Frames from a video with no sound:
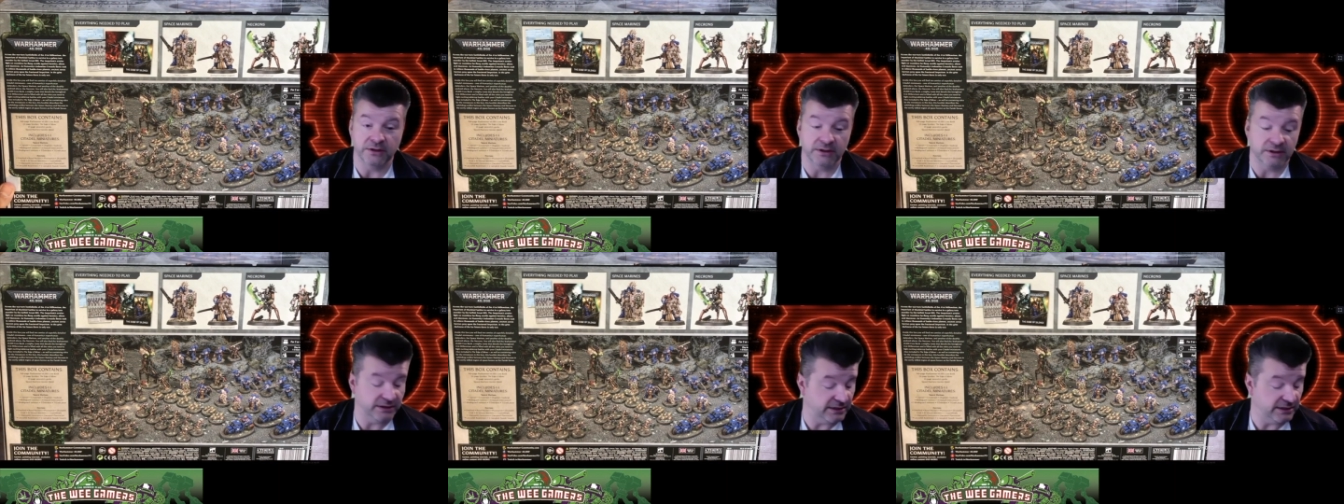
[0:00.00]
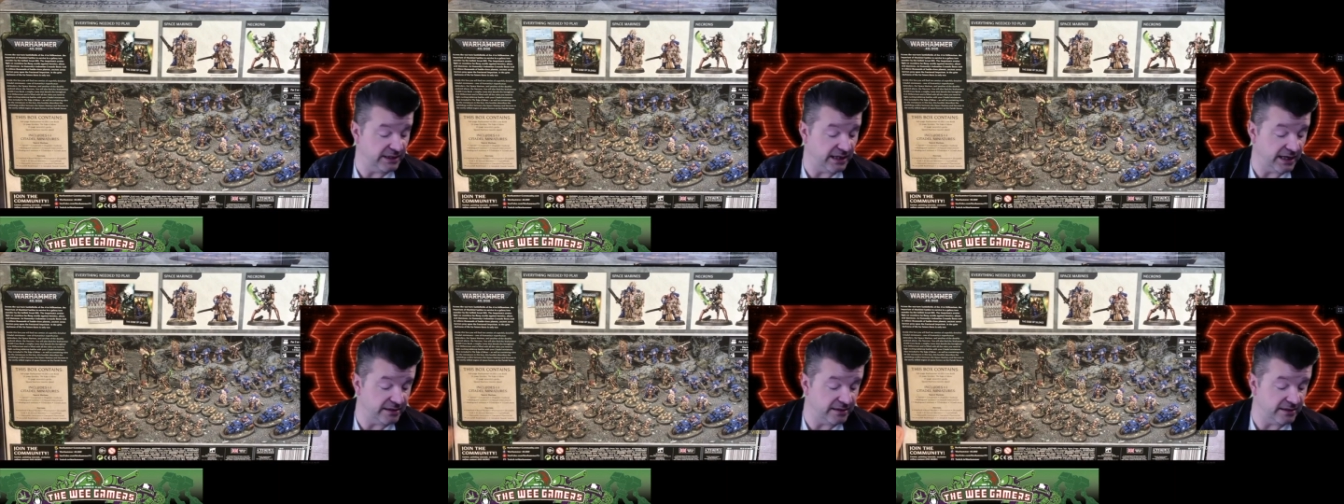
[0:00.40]

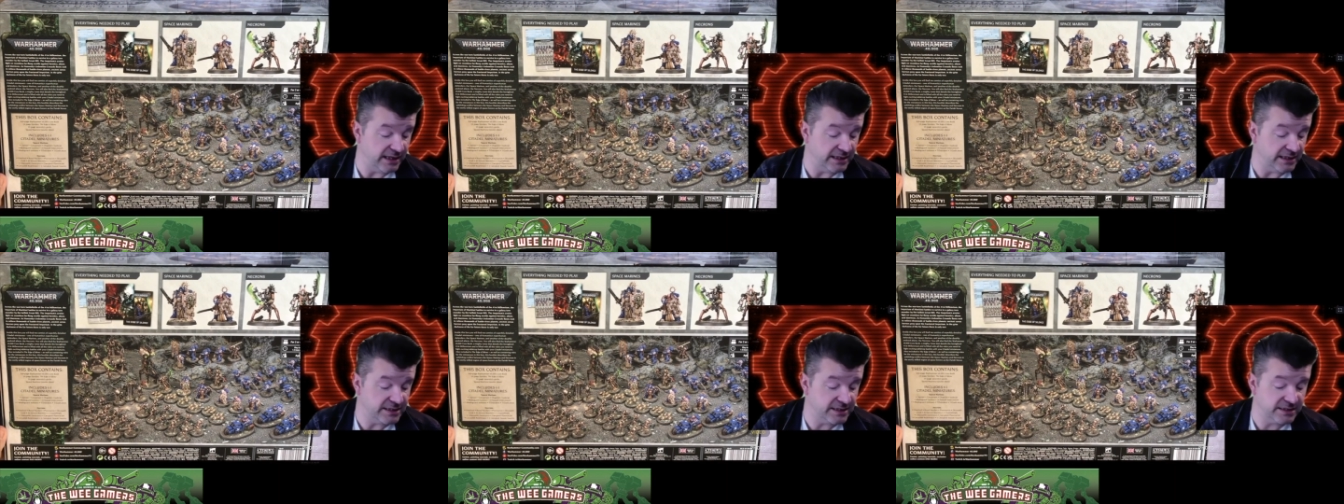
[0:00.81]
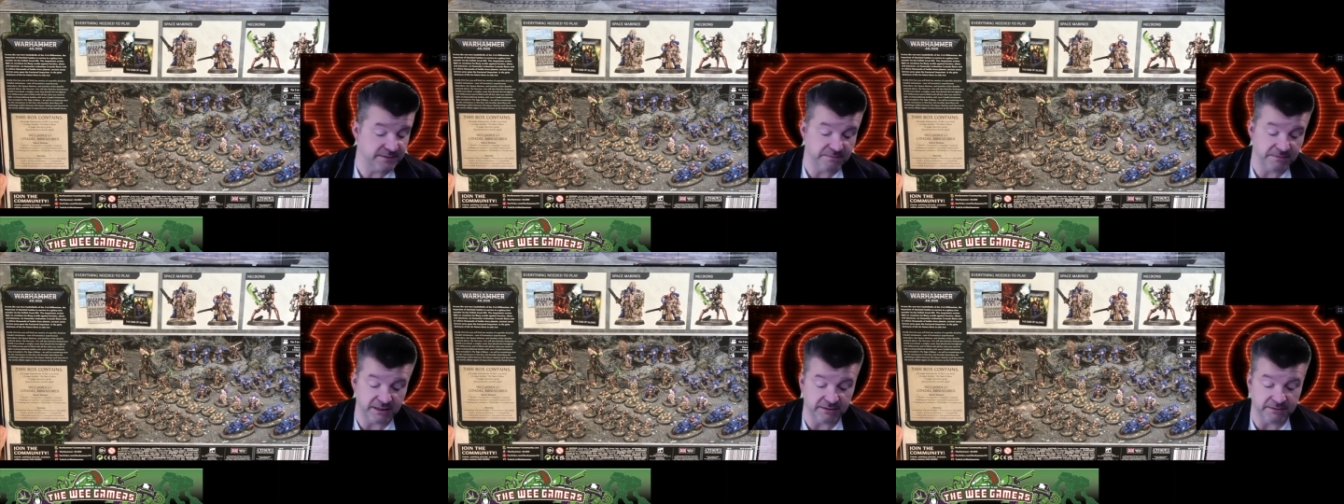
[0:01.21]
That
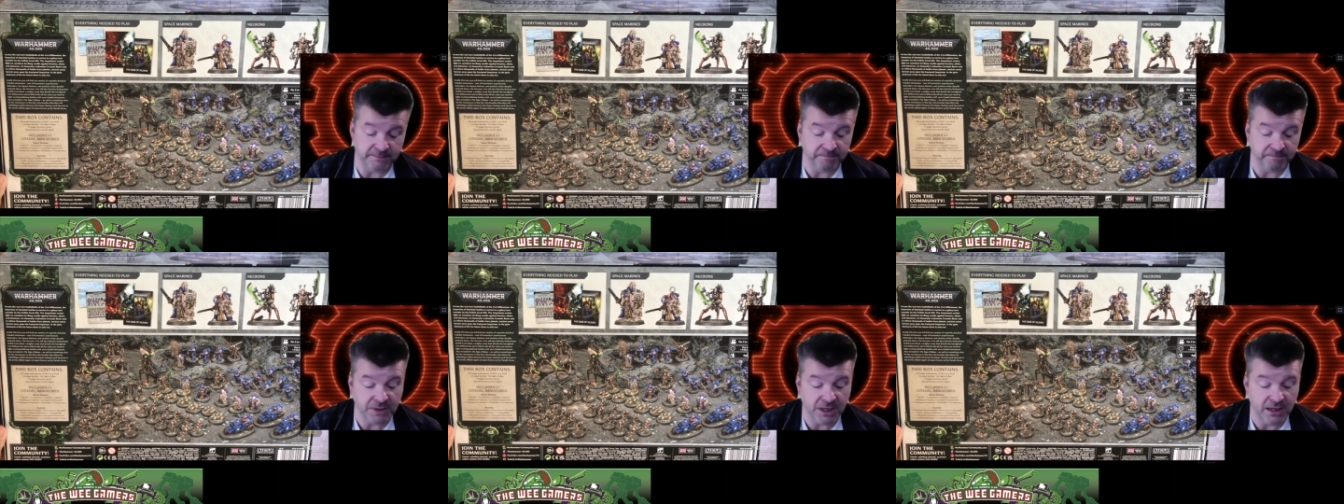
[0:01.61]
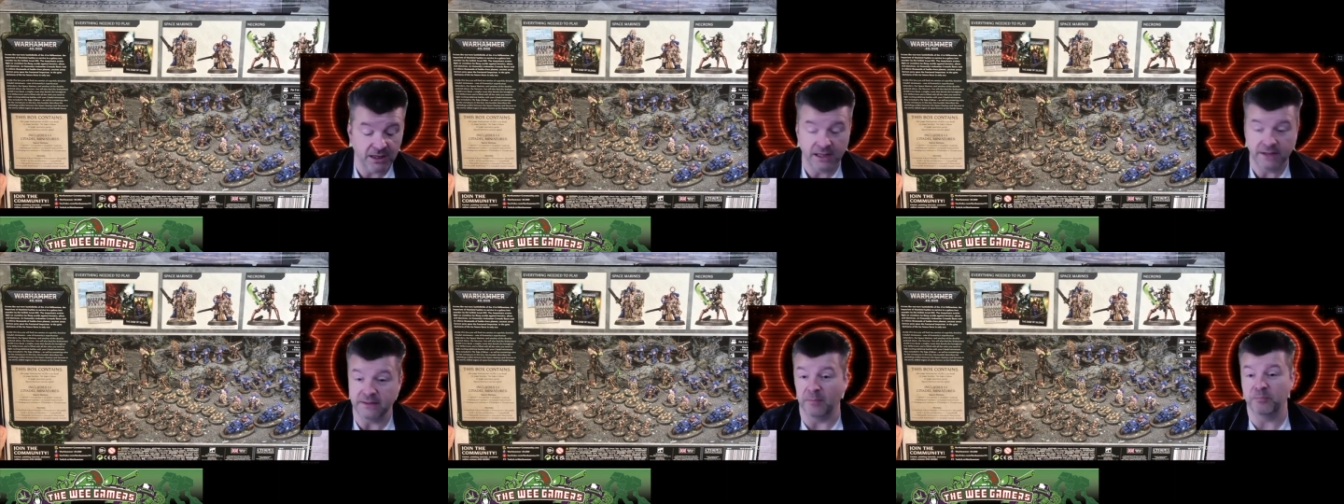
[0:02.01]
that's
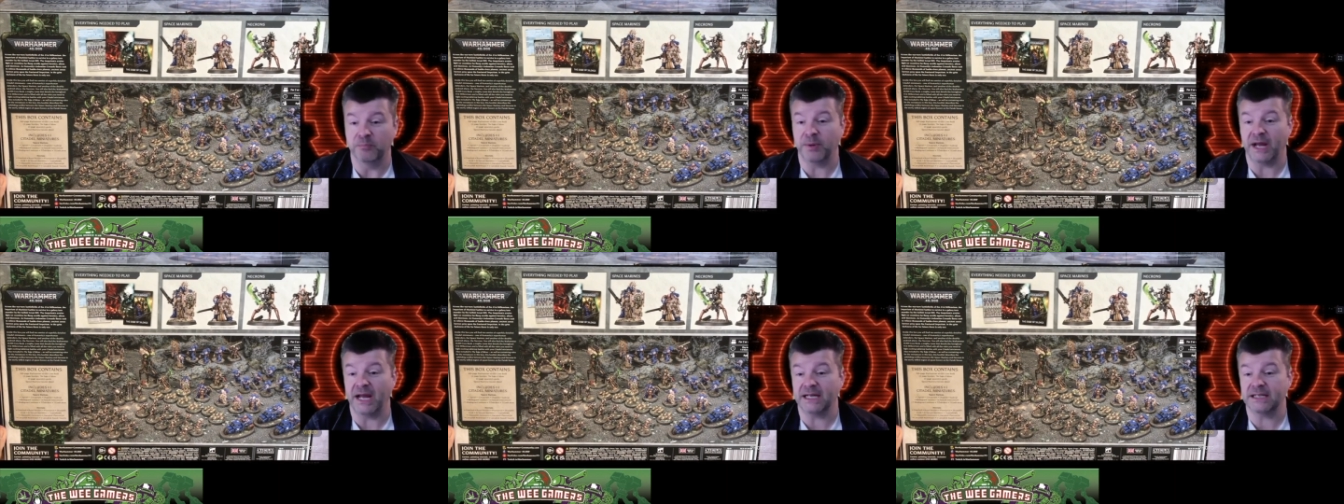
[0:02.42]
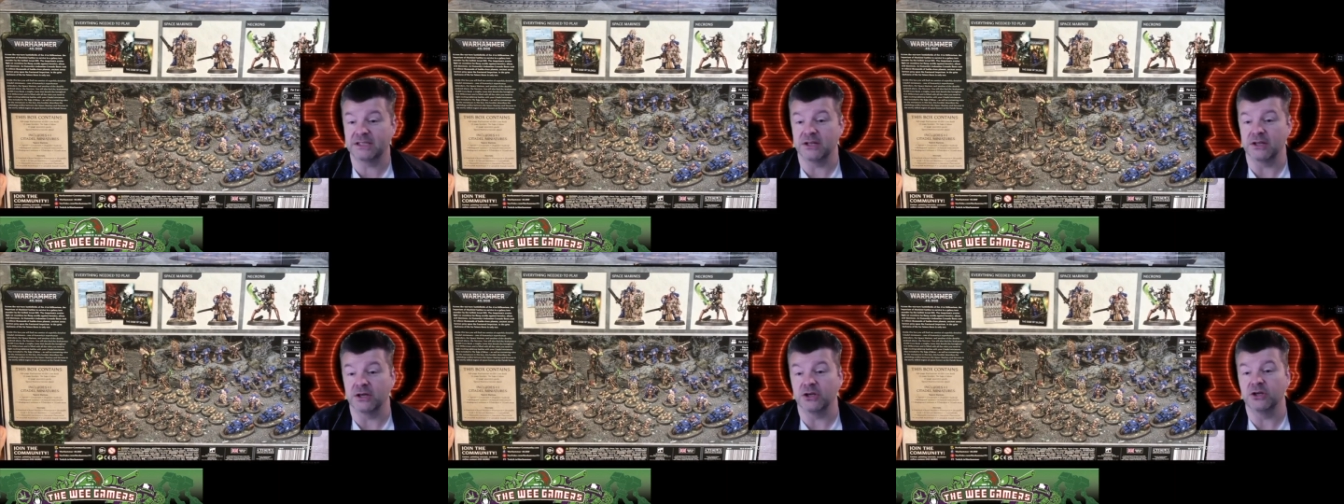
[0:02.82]
they're back to
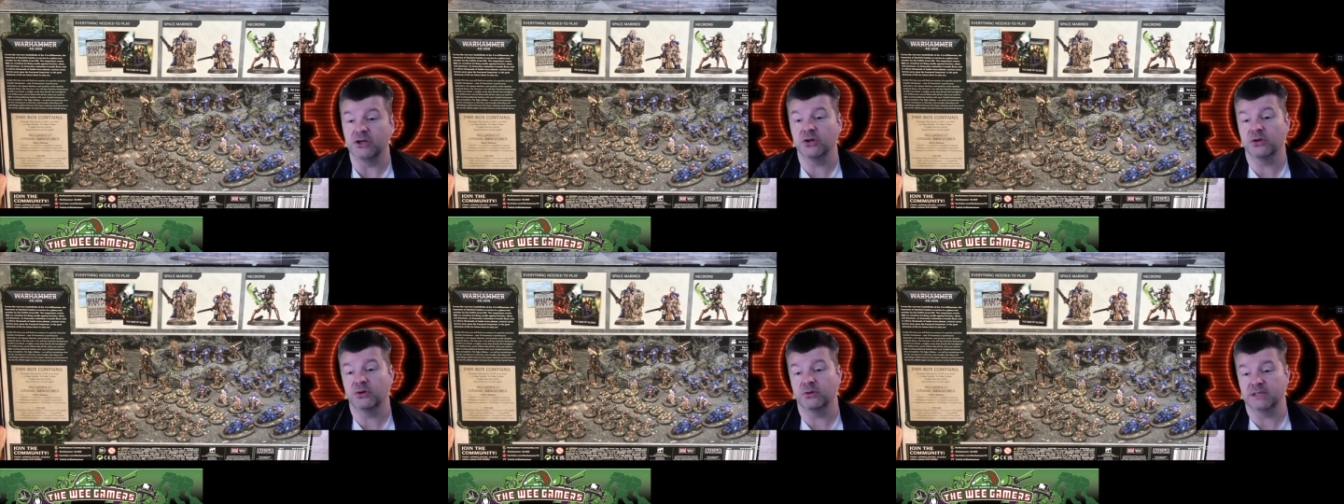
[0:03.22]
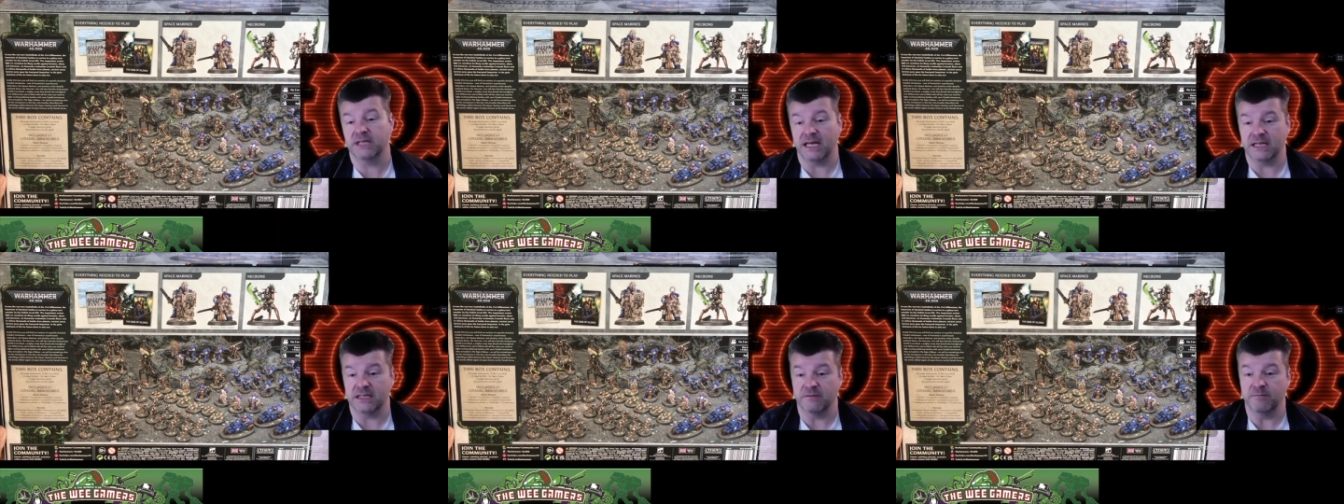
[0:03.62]
the good old
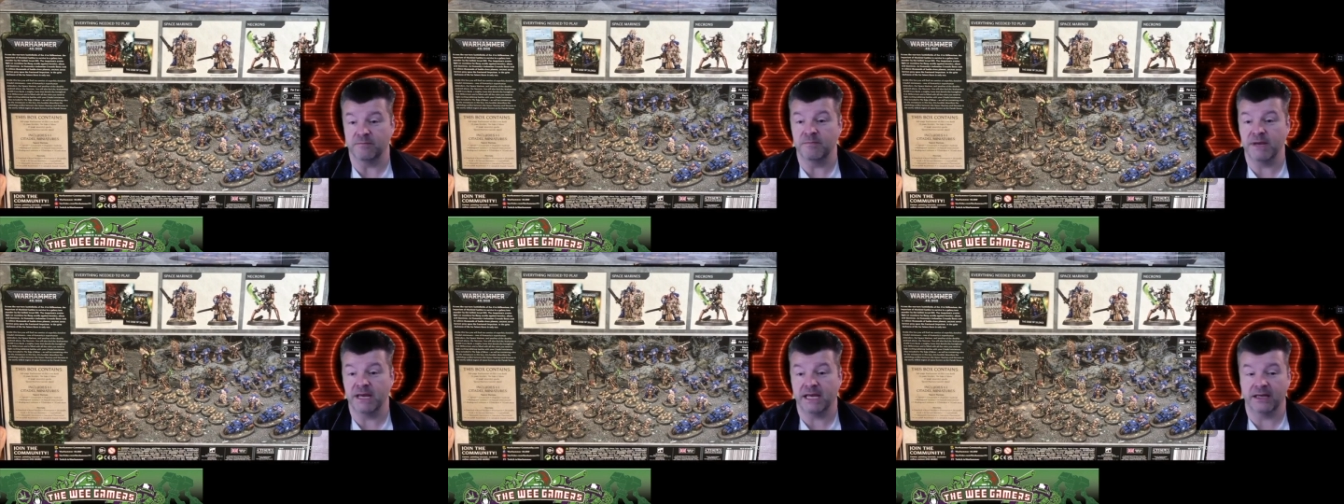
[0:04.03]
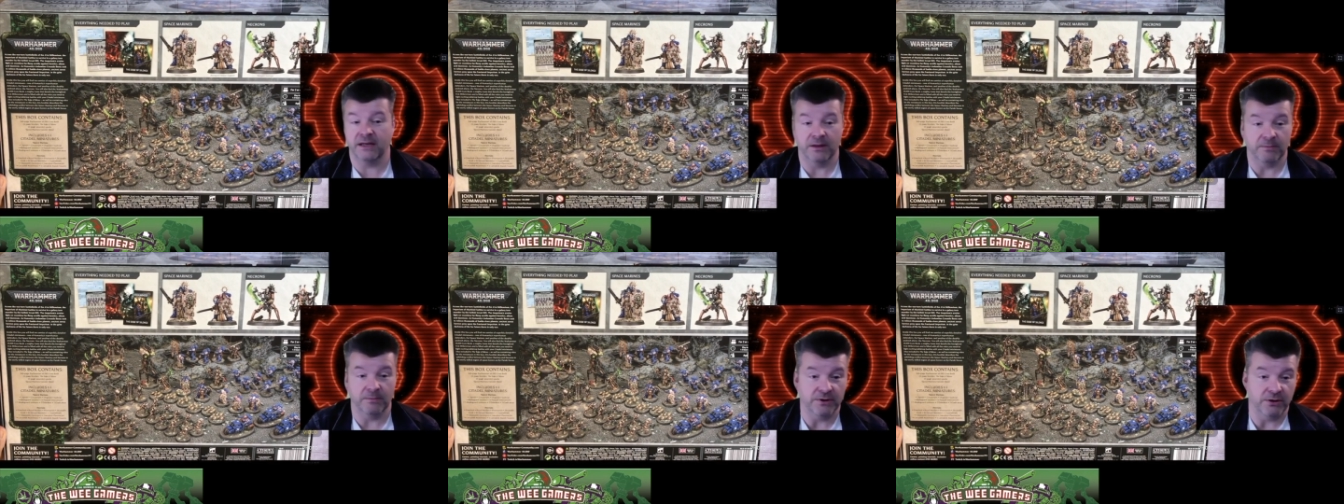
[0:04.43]
days of making
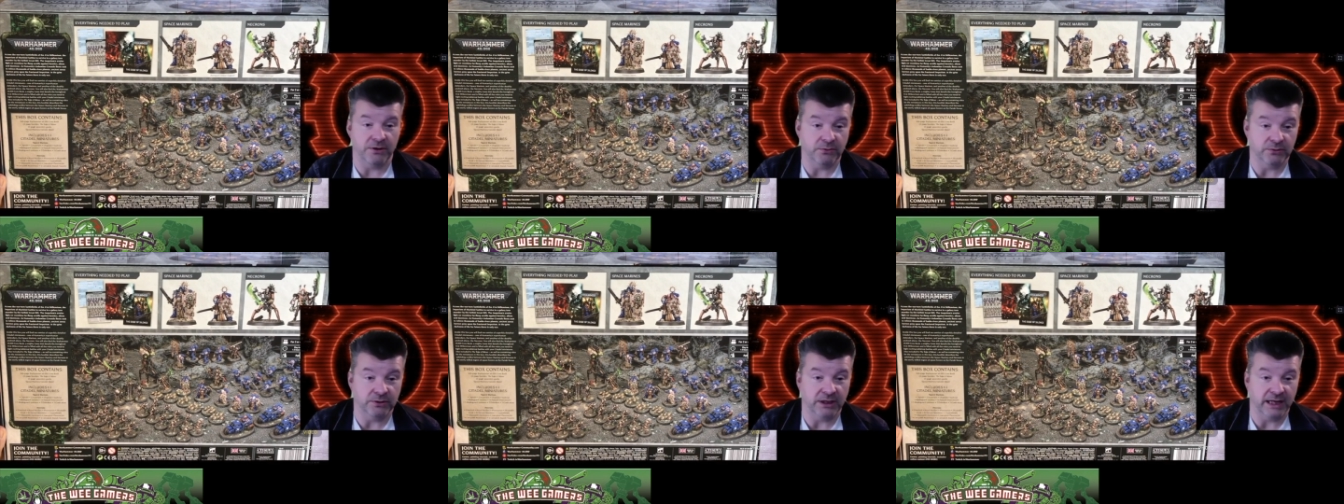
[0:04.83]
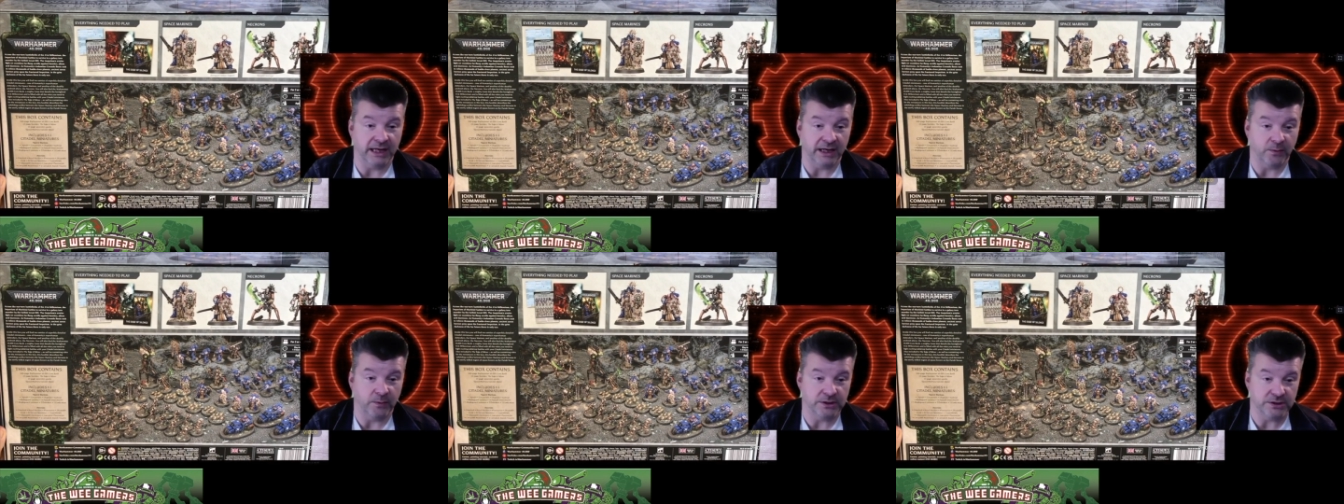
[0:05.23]
up their own
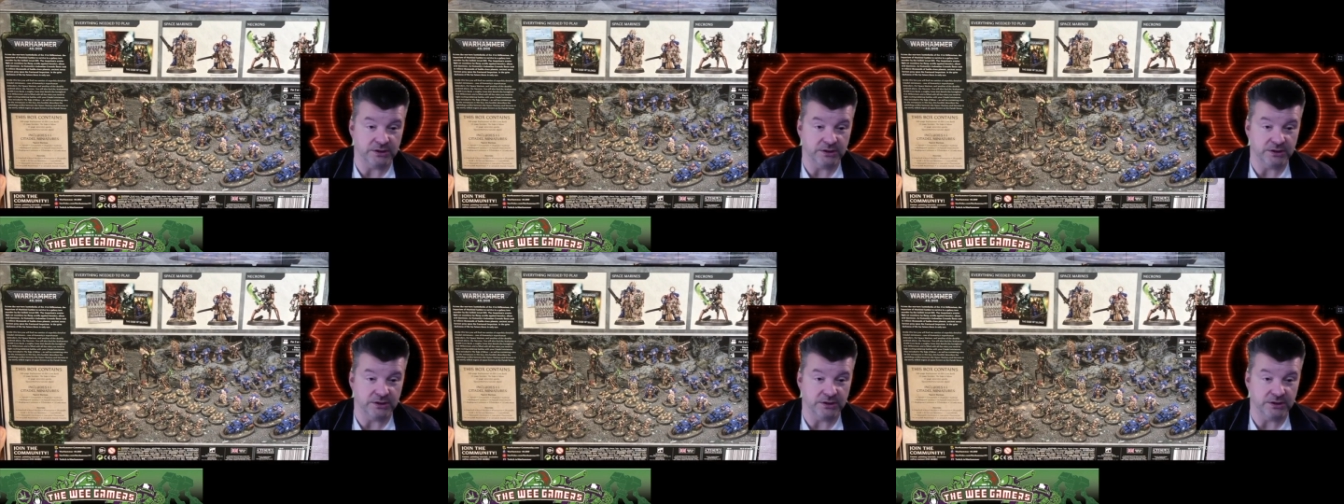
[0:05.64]
language